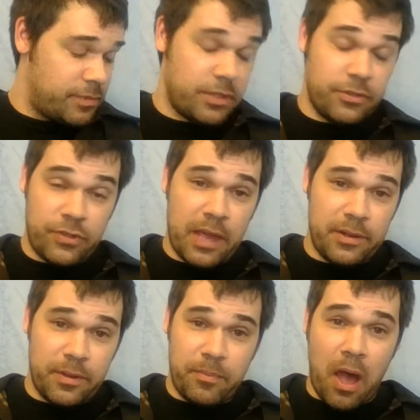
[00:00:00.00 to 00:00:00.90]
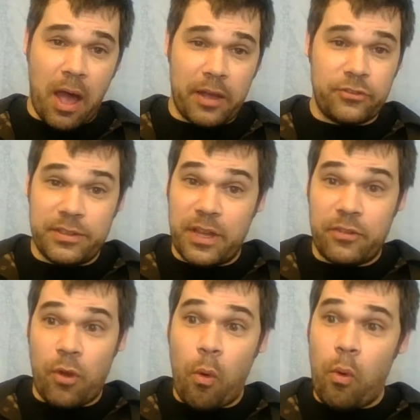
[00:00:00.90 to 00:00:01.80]
The design of the box, it
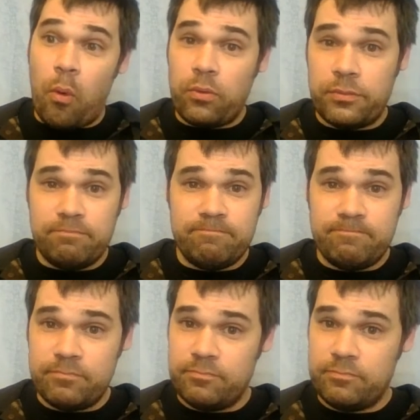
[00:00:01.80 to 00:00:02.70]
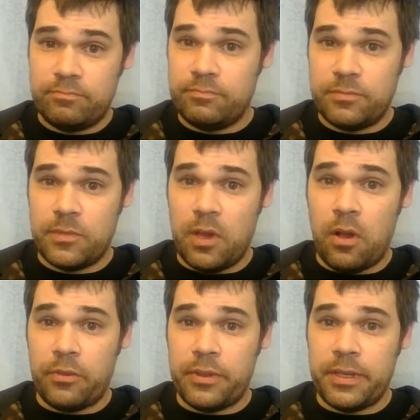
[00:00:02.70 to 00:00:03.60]
does hold
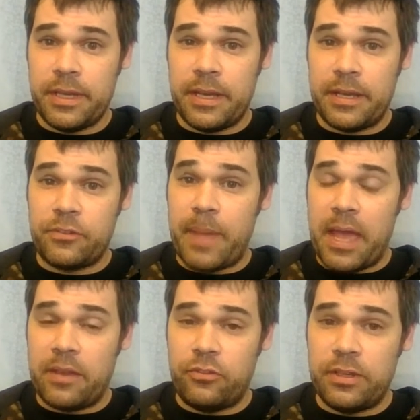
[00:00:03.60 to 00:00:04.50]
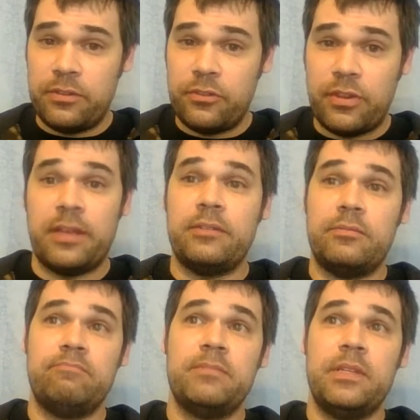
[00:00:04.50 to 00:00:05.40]
all the expansions, and
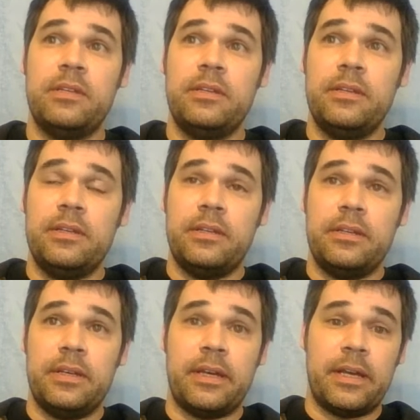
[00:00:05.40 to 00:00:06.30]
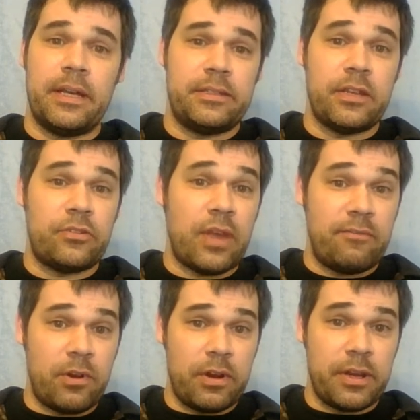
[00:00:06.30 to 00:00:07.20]
it does
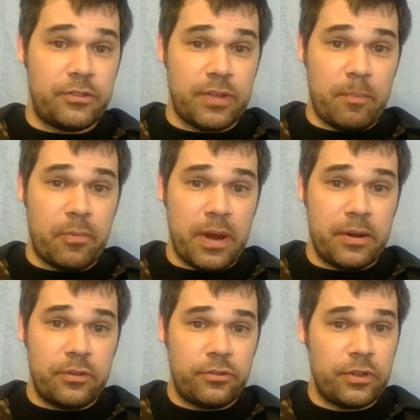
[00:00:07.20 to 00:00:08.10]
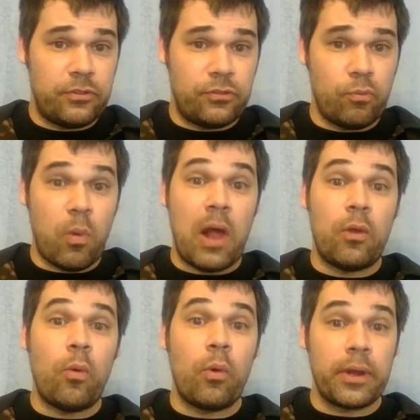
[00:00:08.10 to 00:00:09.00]
have very nice separators. It's
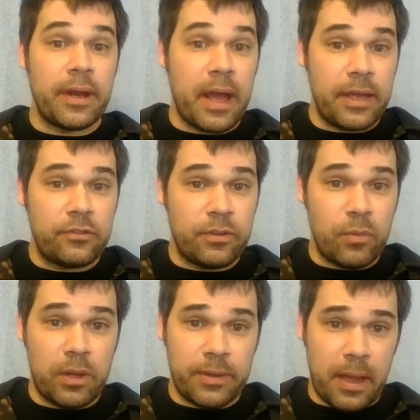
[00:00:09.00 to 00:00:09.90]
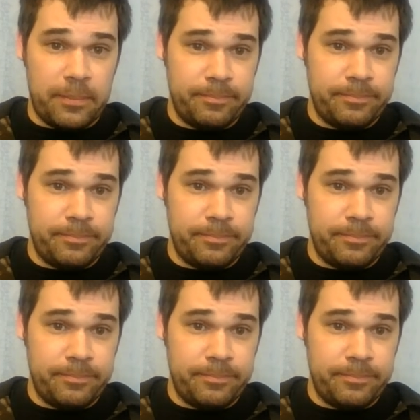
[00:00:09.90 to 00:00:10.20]
well organized and well done.